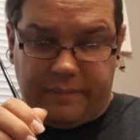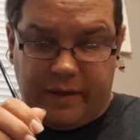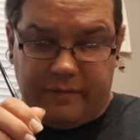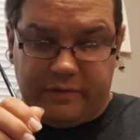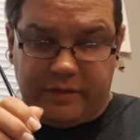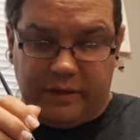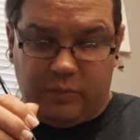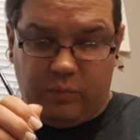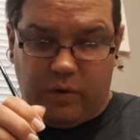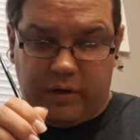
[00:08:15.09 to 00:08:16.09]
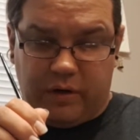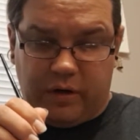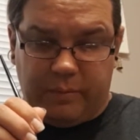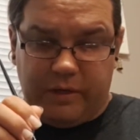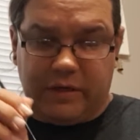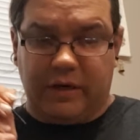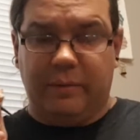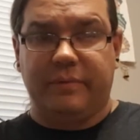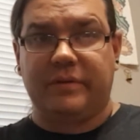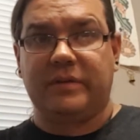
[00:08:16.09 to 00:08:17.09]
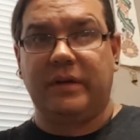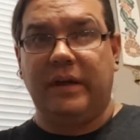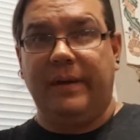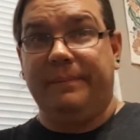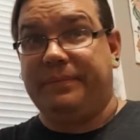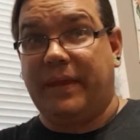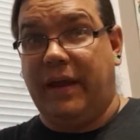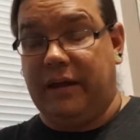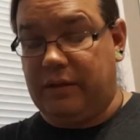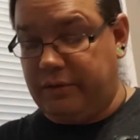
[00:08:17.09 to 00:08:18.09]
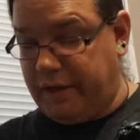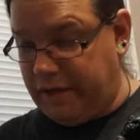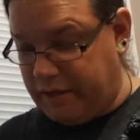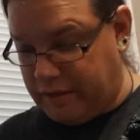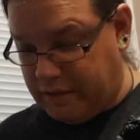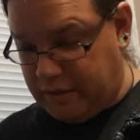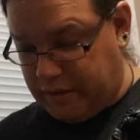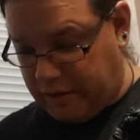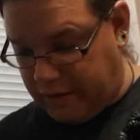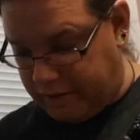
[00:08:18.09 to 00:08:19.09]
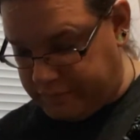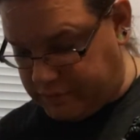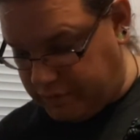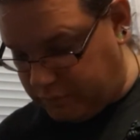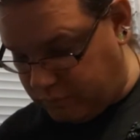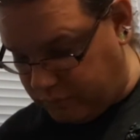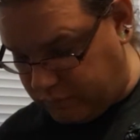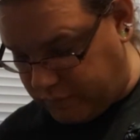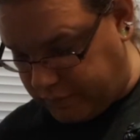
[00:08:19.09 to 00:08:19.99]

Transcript: I've seen one army done up as Hello Kitty. I've seen